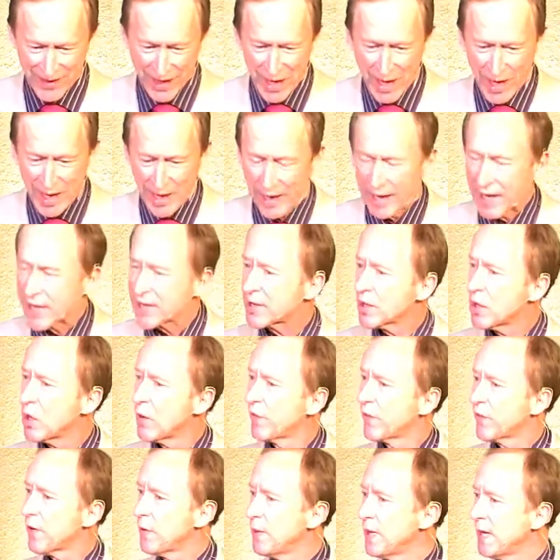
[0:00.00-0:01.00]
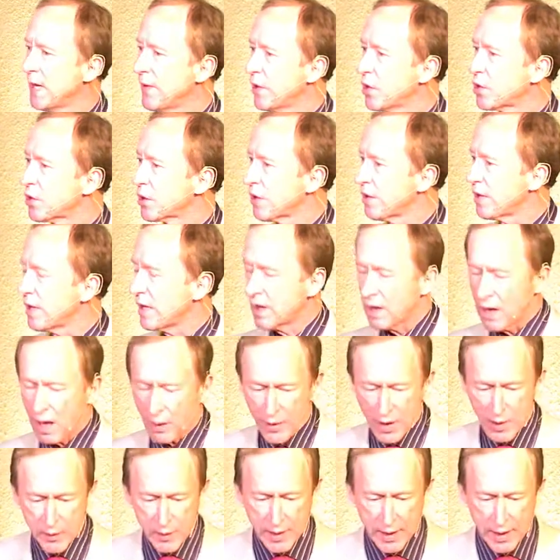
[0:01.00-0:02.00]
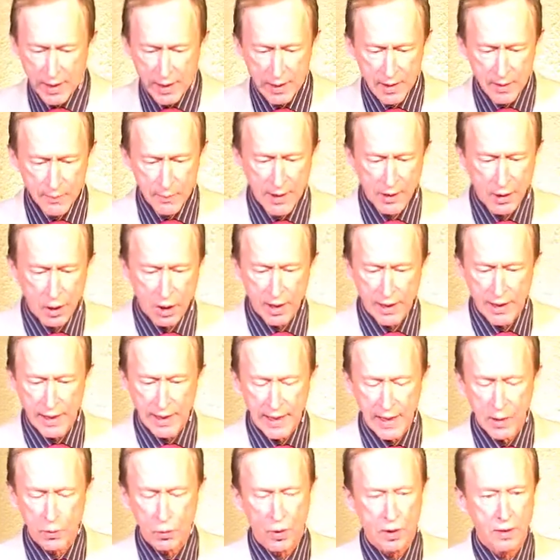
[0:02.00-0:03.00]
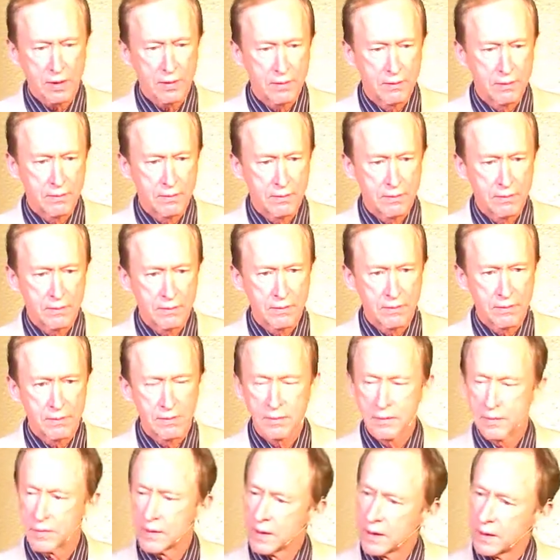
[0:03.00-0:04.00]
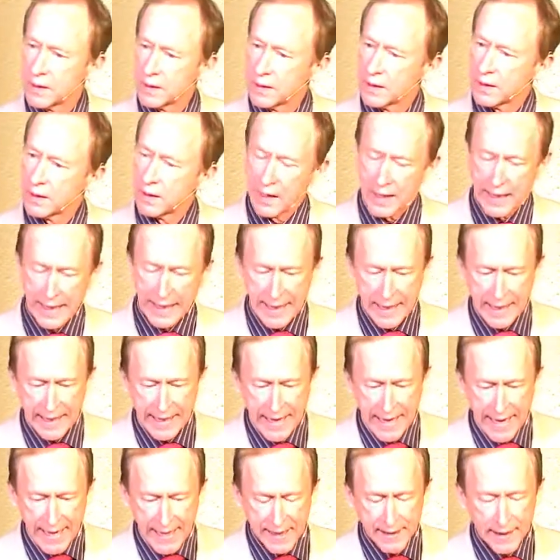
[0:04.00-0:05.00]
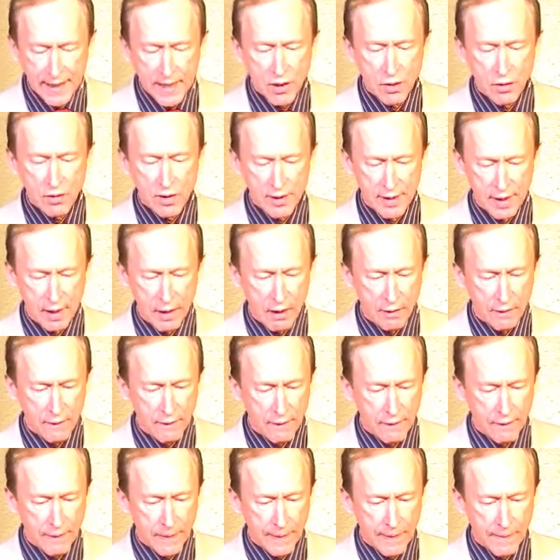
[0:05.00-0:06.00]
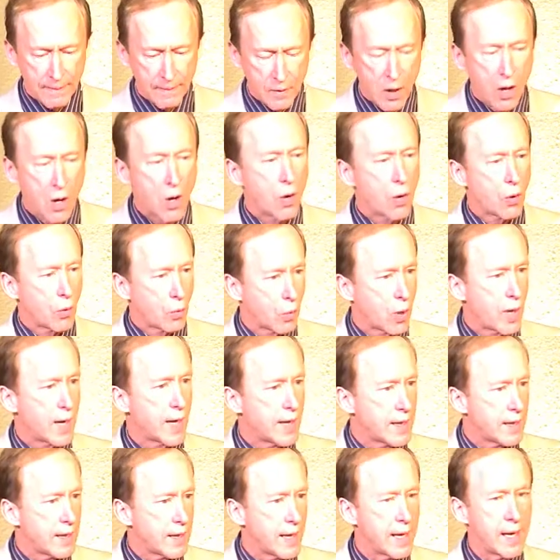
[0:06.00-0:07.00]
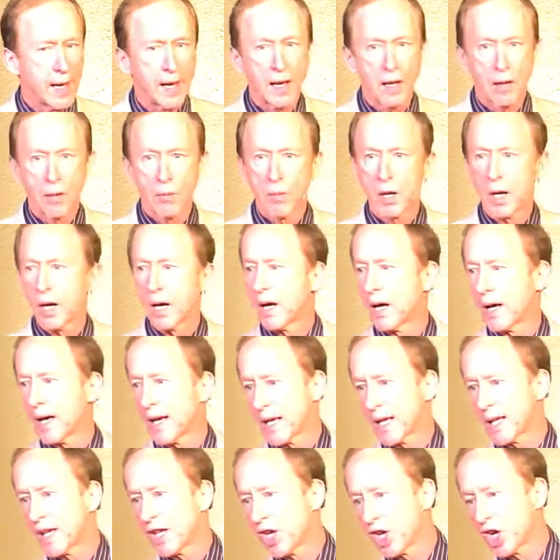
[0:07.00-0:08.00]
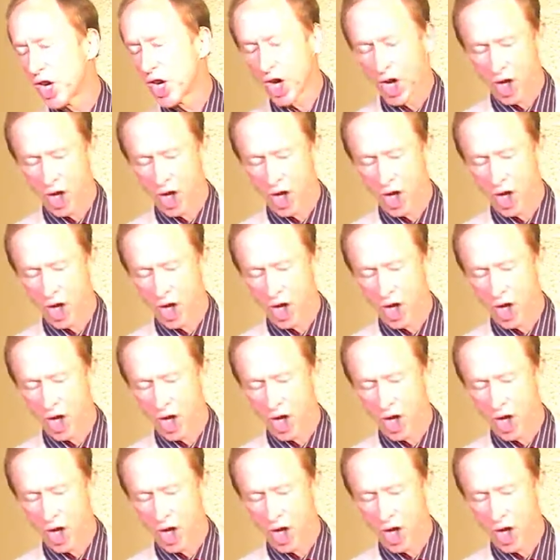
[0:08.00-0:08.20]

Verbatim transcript: And so for me, the journey always begins by turning inward and asking yourself, why am I here?